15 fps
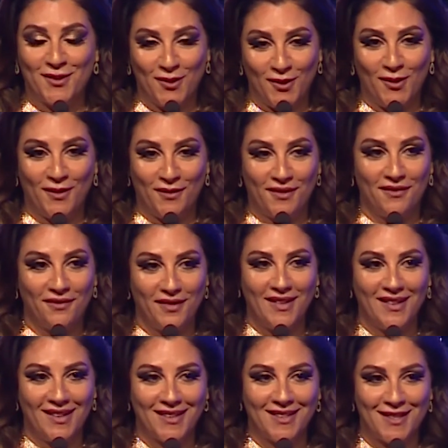called
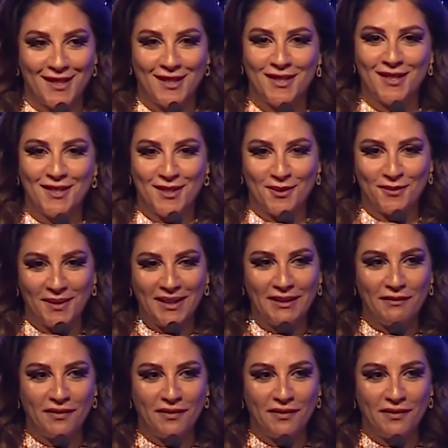FinX. This is the real